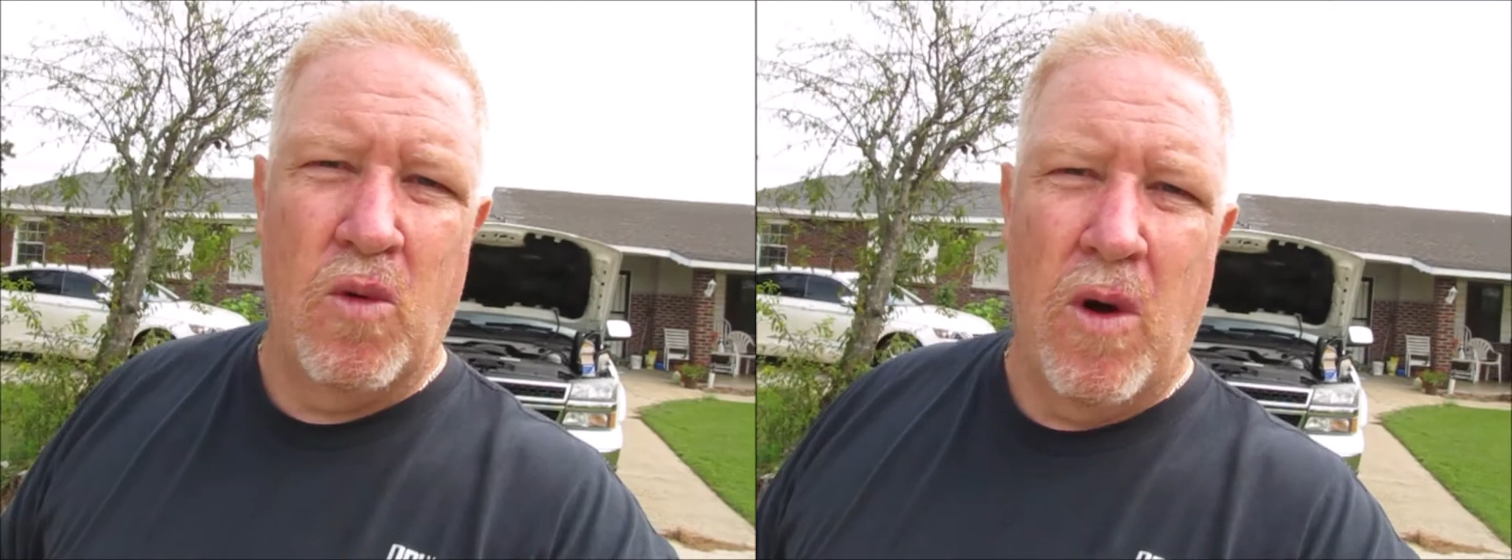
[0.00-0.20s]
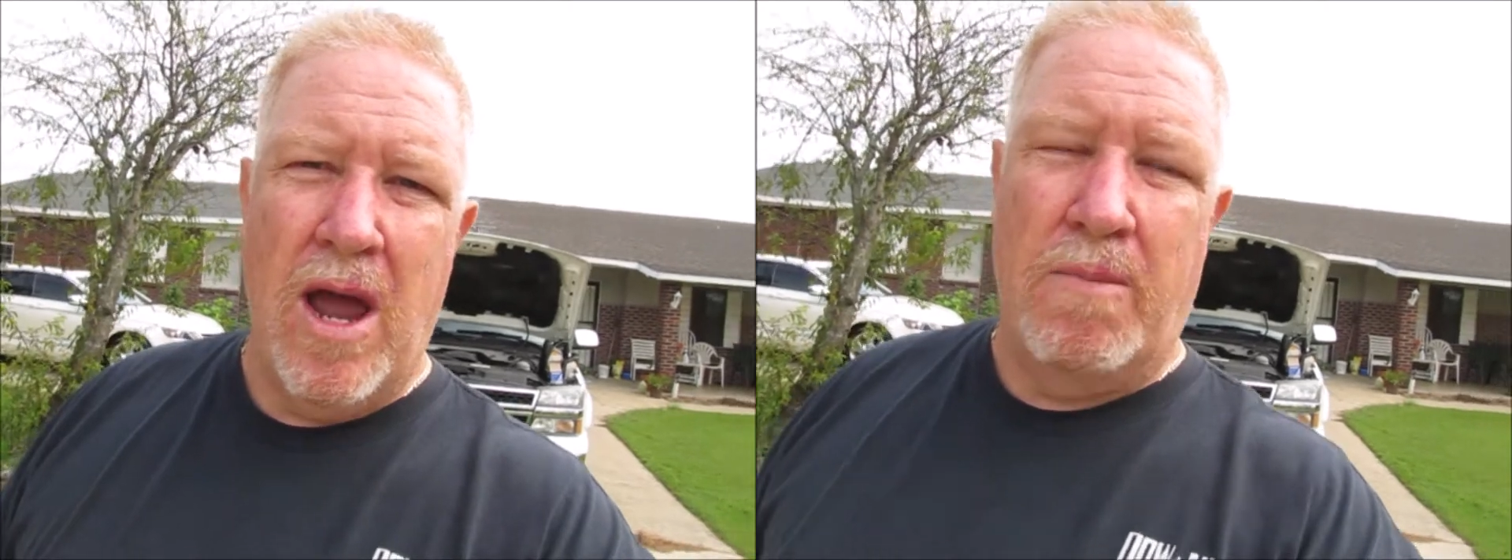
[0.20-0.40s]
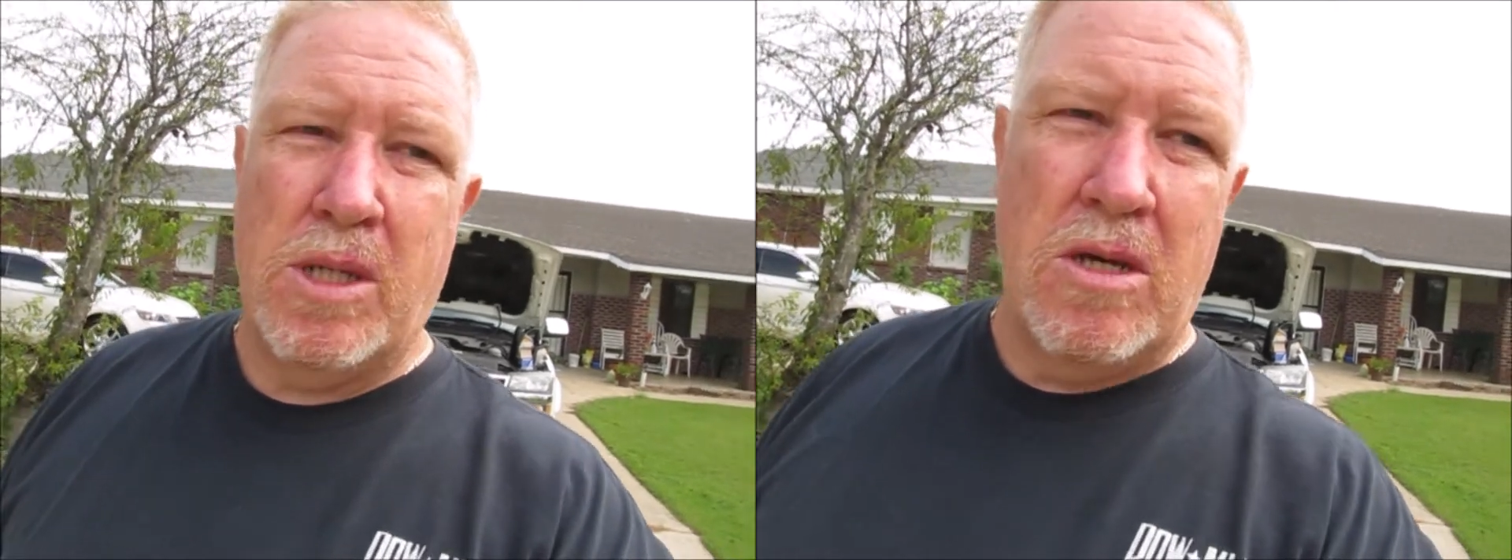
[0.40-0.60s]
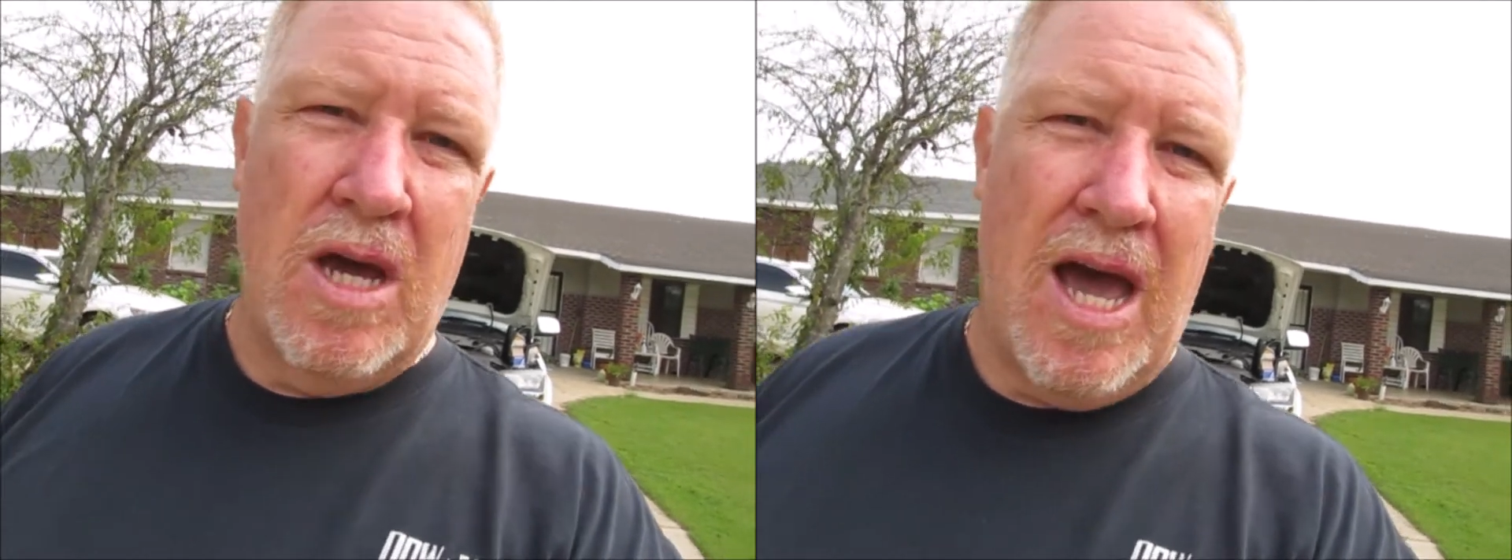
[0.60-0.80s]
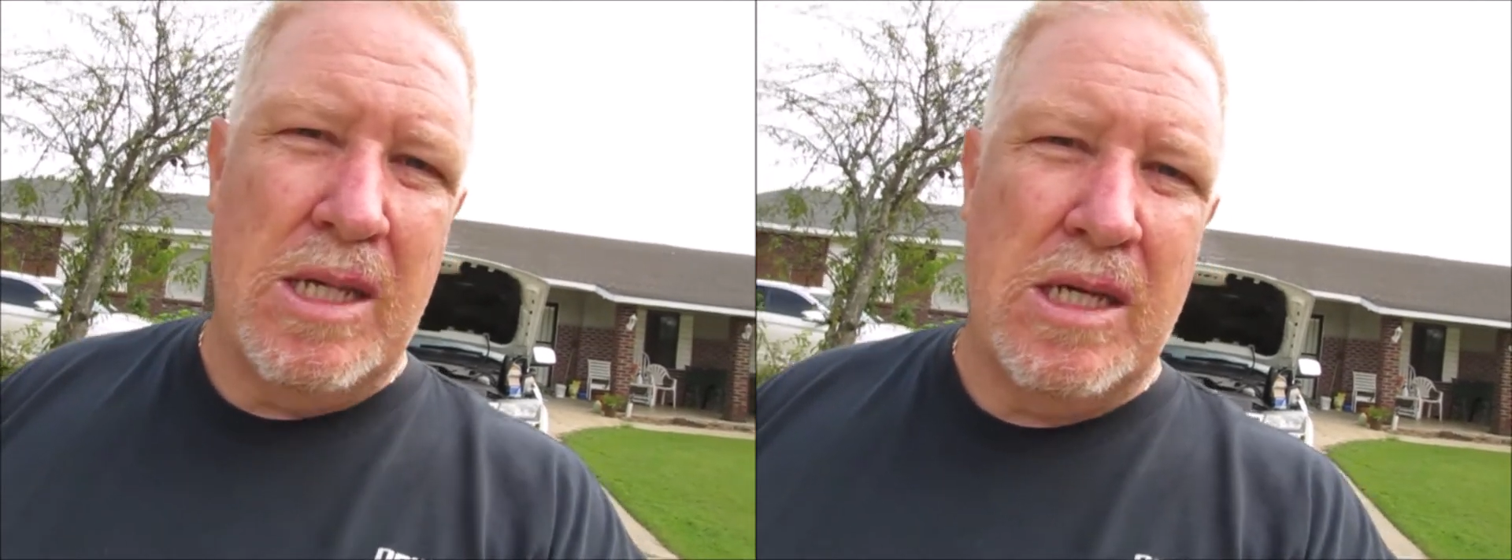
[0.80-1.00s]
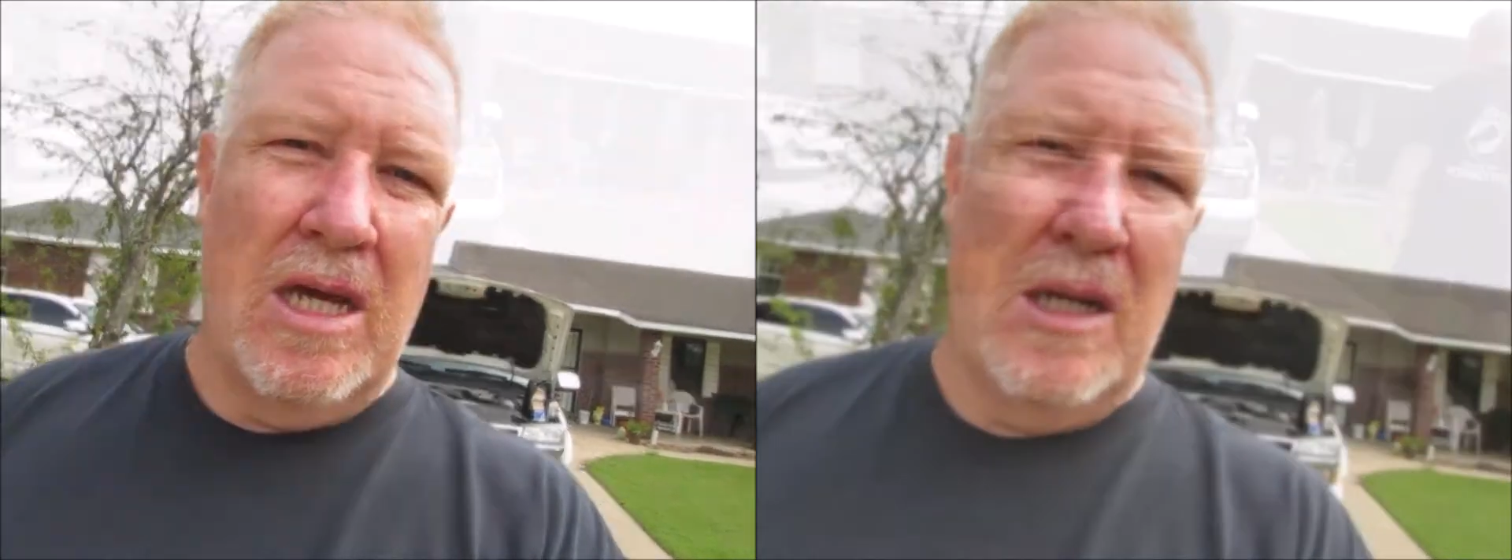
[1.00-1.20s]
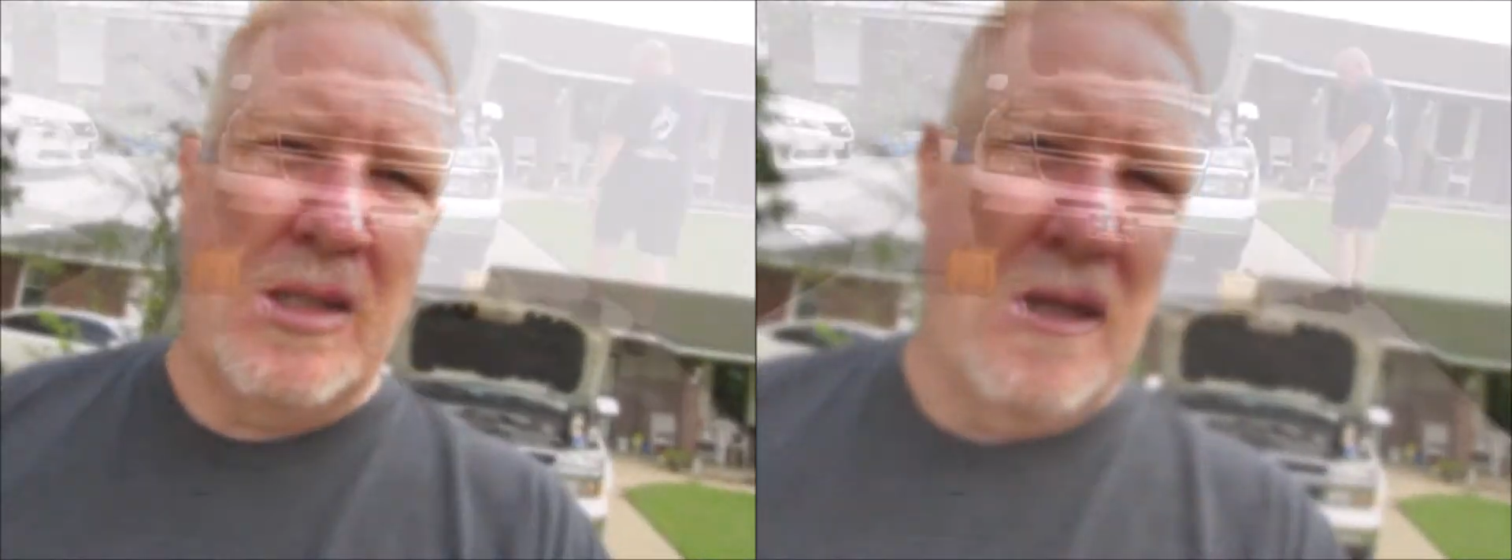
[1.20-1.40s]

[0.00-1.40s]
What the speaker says: ramps, you guys get to see